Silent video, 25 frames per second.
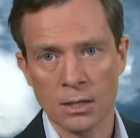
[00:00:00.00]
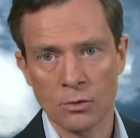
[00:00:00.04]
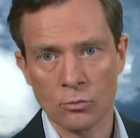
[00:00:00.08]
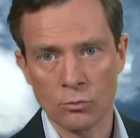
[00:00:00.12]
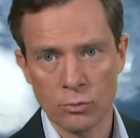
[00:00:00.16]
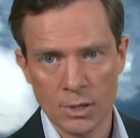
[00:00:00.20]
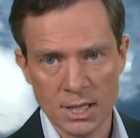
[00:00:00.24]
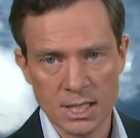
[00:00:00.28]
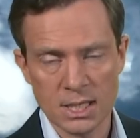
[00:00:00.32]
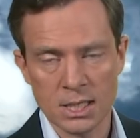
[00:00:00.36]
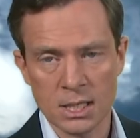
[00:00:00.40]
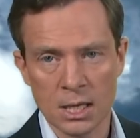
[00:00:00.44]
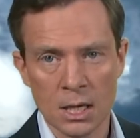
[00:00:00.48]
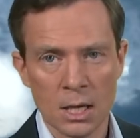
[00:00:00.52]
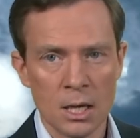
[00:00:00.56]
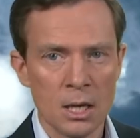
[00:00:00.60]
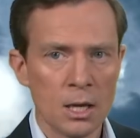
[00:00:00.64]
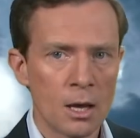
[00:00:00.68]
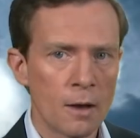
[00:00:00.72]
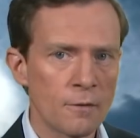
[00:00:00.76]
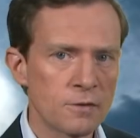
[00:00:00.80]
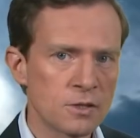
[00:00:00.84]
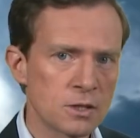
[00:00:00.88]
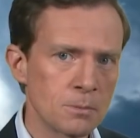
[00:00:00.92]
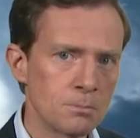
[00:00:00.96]
The risk
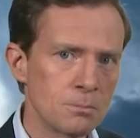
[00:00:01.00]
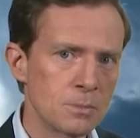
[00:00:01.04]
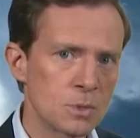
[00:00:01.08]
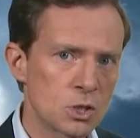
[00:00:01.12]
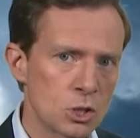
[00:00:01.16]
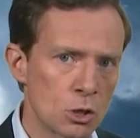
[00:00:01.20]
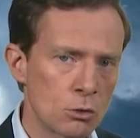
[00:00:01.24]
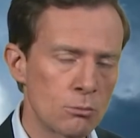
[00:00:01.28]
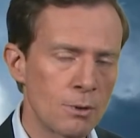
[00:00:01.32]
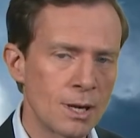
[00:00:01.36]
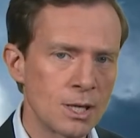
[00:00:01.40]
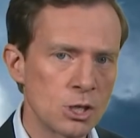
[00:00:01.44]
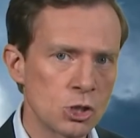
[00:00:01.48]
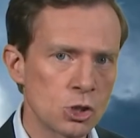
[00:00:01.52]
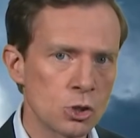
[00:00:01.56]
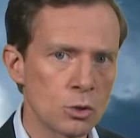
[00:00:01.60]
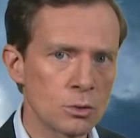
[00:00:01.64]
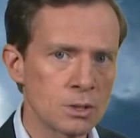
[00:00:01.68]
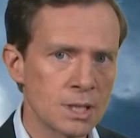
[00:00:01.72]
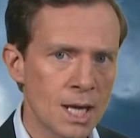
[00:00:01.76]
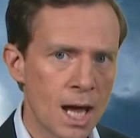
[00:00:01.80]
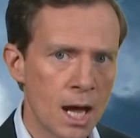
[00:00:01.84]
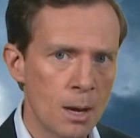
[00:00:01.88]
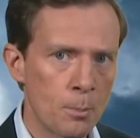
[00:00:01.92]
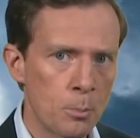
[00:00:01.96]
of some
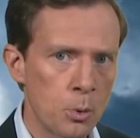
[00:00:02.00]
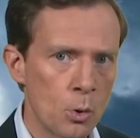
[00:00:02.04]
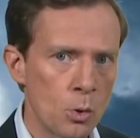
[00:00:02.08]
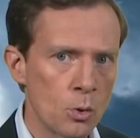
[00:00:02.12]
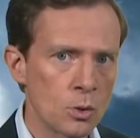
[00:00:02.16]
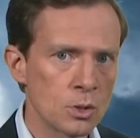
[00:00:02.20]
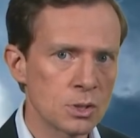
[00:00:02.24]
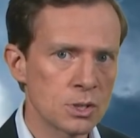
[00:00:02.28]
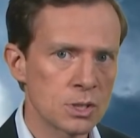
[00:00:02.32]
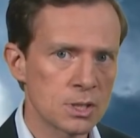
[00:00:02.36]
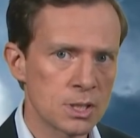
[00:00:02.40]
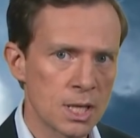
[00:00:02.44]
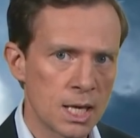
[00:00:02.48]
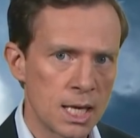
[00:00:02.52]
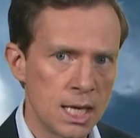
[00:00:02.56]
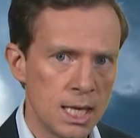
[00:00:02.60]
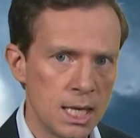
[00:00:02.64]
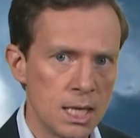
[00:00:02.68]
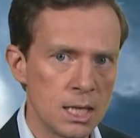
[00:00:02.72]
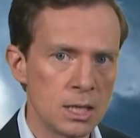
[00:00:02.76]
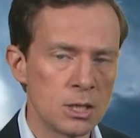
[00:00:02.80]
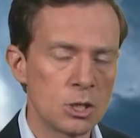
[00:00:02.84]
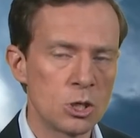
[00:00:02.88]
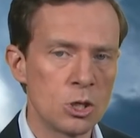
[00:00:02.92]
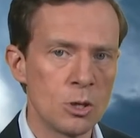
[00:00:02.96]
torrential downpours as the
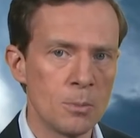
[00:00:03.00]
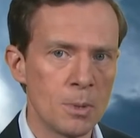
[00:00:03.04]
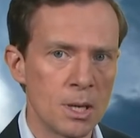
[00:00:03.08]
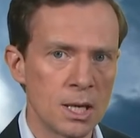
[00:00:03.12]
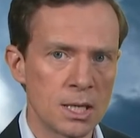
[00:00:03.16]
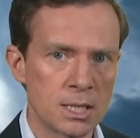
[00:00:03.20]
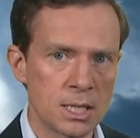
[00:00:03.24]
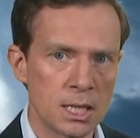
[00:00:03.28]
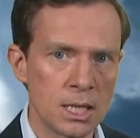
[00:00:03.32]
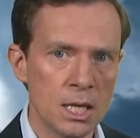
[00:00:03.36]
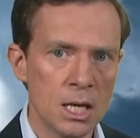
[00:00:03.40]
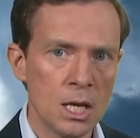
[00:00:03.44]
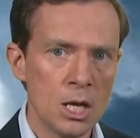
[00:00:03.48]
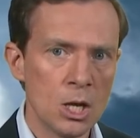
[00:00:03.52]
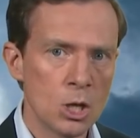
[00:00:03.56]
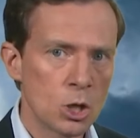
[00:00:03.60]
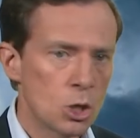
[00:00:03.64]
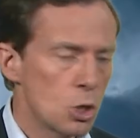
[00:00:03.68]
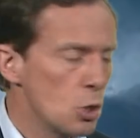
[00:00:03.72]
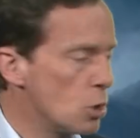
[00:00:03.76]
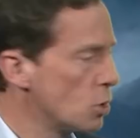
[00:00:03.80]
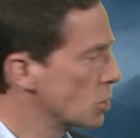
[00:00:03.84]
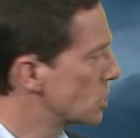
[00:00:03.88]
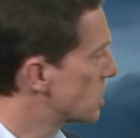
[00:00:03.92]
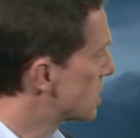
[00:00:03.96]
heat and humidity
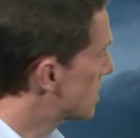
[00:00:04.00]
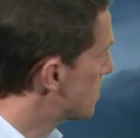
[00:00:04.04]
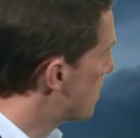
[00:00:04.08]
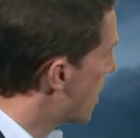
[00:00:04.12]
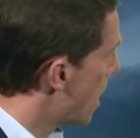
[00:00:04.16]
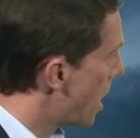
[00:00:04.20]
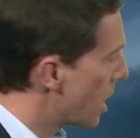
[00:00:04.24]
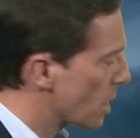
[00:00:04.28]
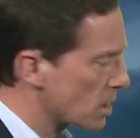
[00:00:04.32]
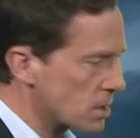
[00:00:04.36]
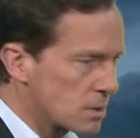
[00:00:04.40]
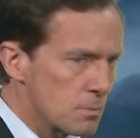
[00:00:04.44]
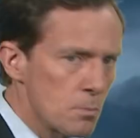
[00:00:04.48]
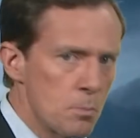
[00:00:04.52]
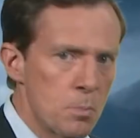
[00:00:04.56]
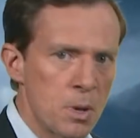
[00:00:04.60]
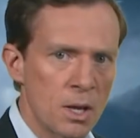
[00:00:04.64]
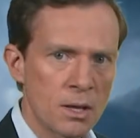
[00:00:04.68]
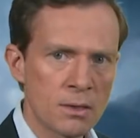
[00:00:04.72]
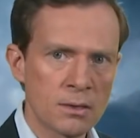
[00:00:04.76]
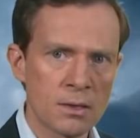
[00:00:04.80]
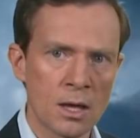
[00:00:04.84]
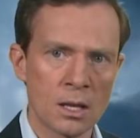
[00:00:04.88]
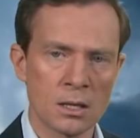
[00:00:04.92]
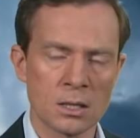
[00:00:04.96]
could spark some
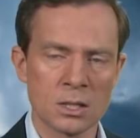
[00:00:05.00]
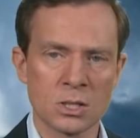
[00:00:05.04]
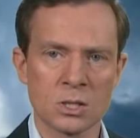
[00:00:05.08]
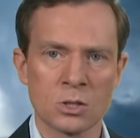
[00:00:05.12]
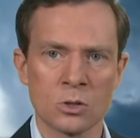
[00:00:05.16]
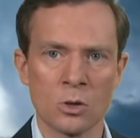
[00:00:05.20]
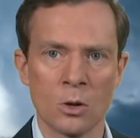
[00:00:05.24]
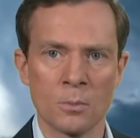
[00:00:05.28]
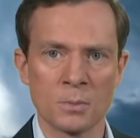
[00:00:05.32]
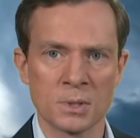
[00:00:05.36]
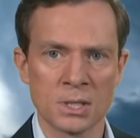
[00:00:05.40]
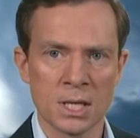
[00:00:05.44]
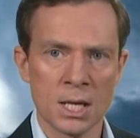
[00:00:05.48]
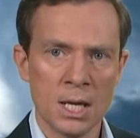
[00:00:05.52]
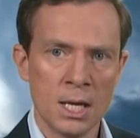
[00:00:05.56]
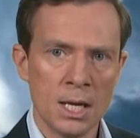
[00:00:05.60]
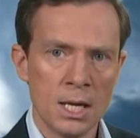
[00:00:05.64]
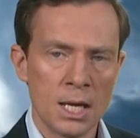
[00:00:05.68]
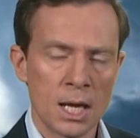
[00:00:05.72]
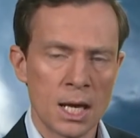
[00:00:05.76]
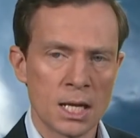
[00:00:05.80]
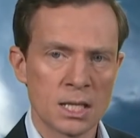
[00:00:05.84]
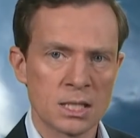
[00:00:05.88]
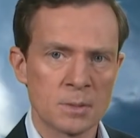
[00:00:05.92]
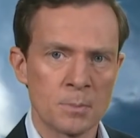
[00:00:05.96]
big thunderstorms,
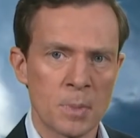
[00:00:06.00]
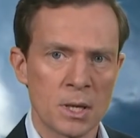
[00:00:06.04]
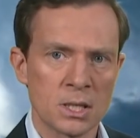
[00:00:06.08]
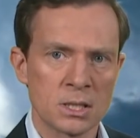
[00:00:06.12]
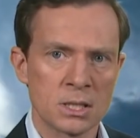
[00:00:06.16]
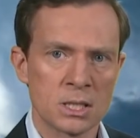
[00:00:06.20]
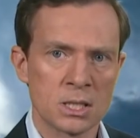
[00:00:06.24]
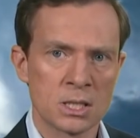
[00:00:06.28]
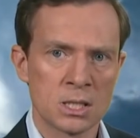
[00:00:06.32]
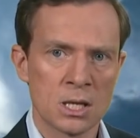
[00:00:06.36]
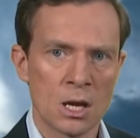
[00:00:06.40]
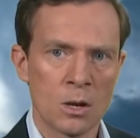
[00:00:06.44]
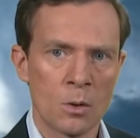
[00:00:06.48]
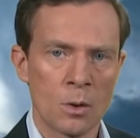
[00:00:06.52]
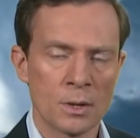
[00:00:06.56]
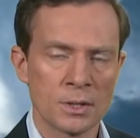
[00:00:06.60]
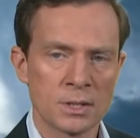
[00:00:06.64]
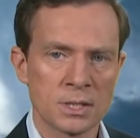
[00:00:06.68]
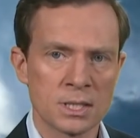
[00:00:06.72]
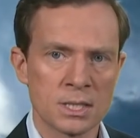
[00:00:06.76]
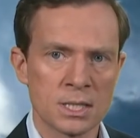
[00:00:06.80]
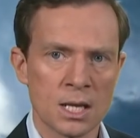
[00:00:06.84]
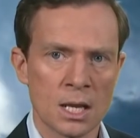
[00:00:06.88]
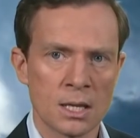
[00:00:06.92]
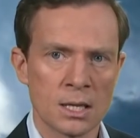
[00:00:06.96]
especially so on
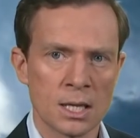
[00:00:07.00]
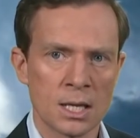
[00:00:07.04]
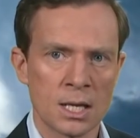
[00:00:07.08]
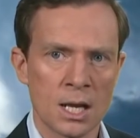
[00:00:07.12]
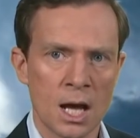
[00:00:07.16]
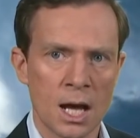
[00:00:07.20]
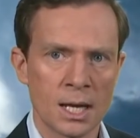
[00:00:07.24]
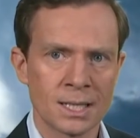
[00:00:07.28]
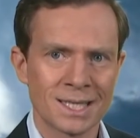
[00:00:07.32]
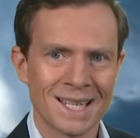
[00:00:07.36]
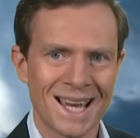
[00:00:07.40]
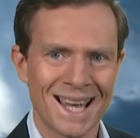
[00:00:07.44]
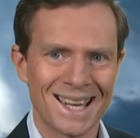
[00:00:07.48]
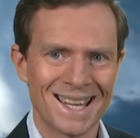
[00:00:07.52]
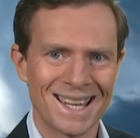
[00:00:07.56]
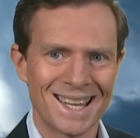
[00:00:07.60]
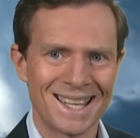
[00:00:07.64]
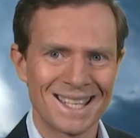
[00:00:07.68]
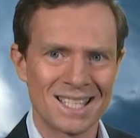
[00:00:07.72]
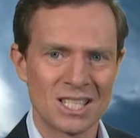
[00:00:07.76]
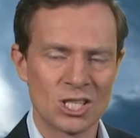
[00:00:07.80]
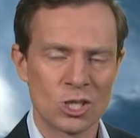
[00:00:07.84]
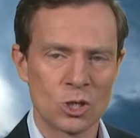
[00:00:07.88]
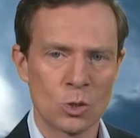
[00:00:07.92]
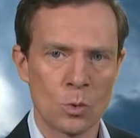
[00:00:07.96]
Sunday night and
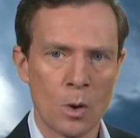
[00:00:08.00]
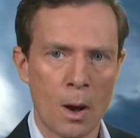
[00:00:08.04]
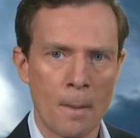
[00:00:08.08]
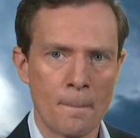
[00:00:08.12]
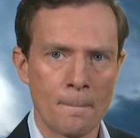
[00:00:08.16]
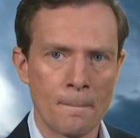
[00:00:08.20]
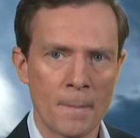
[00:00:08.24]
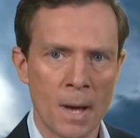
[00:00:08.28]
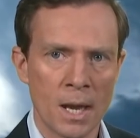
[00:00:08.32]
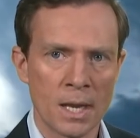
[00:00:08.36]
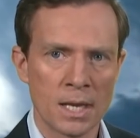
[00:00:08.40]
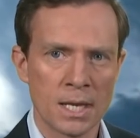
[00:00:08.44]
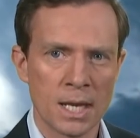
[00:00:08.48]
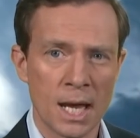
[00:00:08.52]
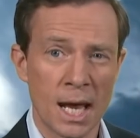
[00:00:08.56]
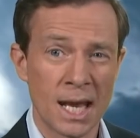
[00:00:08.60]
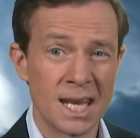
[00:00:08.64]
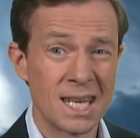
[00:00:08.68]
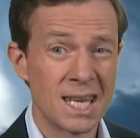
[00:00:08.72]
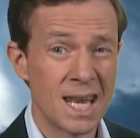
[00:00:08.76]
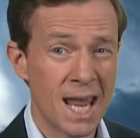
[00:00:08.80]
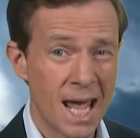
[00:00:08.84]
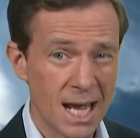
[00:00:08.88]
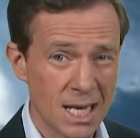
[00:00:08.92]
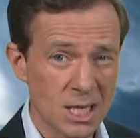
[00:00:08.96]
into Monday.
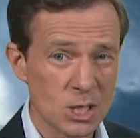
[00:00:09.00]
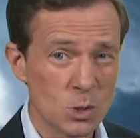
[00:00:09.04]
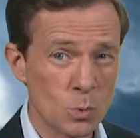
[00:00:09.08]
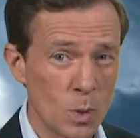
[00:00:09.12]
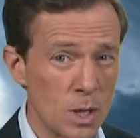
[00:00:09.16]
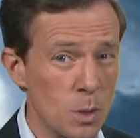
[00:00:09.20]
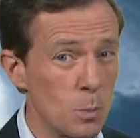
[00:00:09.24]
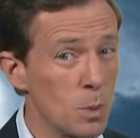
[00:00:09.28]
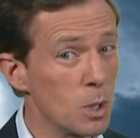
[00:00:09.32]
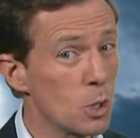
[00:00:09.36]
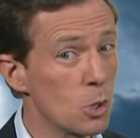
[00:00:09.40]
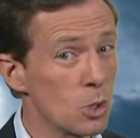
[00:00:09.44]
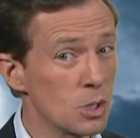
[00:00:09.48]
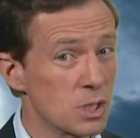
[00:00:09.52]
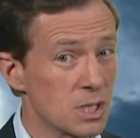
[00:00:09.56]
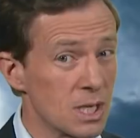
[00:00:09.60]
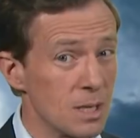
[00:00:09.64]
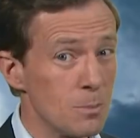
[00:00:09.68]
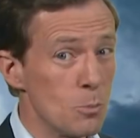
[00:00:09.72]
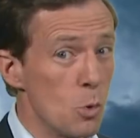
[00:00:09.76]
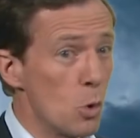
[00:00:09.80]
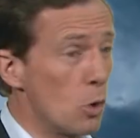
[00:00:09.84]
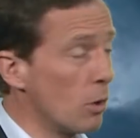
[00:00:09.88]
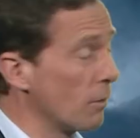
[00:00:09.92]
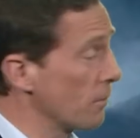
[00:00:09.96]
Next week we could
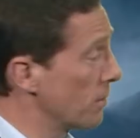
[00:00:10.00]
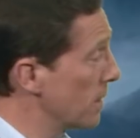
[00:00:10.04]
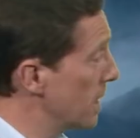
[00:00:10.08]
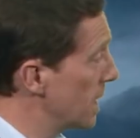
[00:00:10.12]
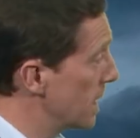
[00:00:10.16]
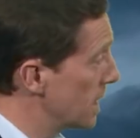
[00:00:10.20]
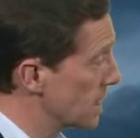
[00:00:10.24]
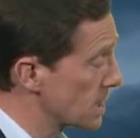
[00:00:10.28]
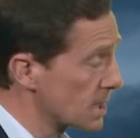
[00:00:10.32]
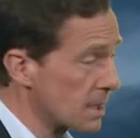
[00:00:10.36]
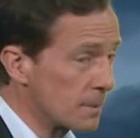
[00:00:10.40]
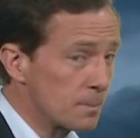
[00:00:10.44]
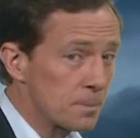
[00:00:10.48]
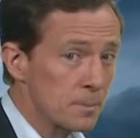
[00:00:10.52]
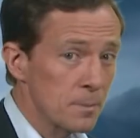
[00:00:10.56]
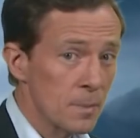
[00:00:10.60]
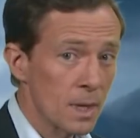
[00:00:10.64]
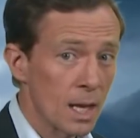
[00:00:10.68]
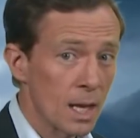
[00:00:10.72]
see more of these,